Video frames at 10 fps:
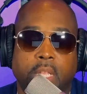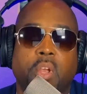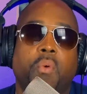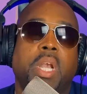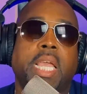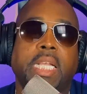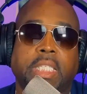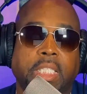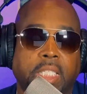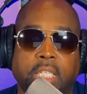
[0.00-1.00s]
Their
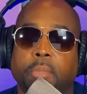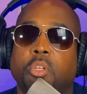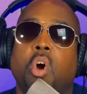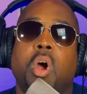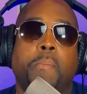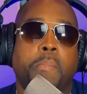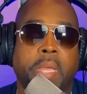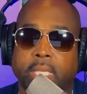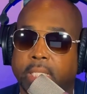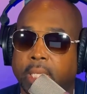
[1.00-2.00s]
relationships are
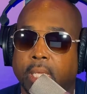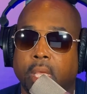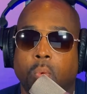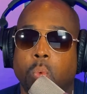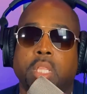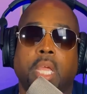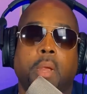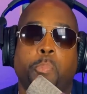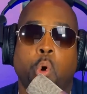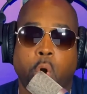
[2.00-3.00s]
messy with
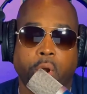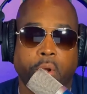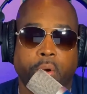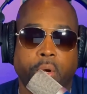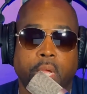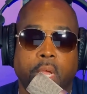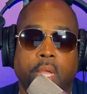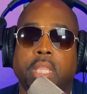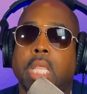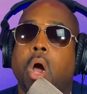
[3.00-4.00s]
their partner.
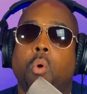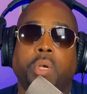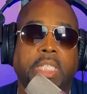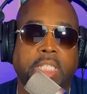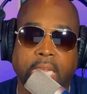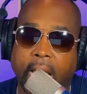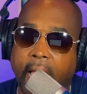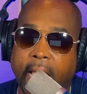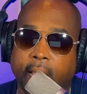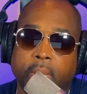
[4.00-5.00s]
On the
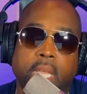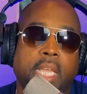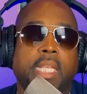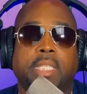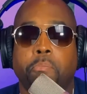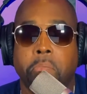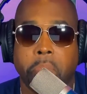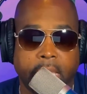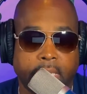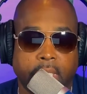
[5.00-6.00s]
job, it's
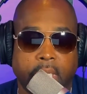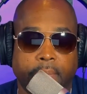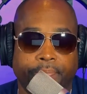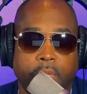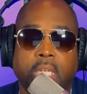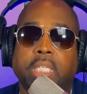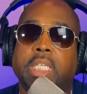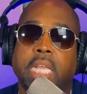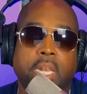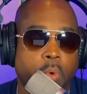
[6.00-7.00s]
messy.
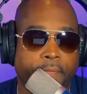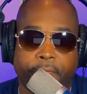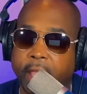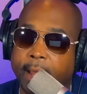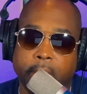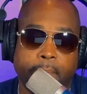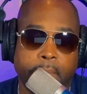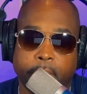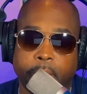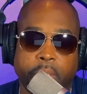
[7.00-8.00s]
Dealing with family
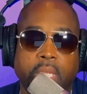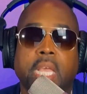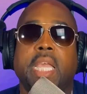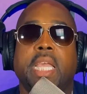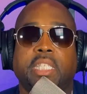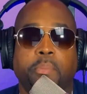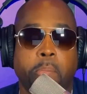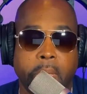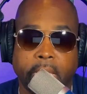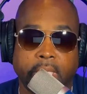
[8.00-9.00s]
members, it's
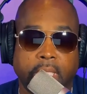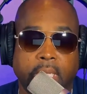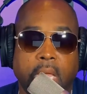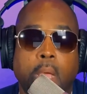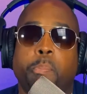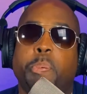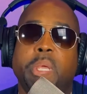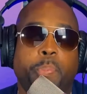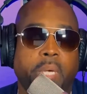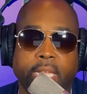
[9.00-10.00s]
messy.
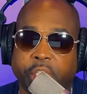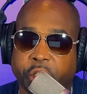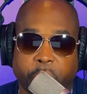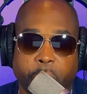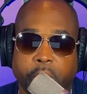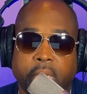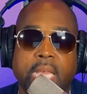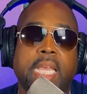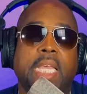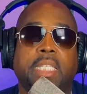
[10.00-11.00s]
People at church,
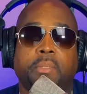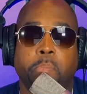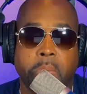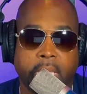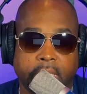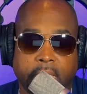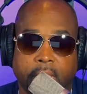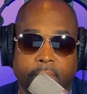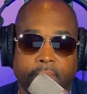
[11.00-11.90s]
it's messy.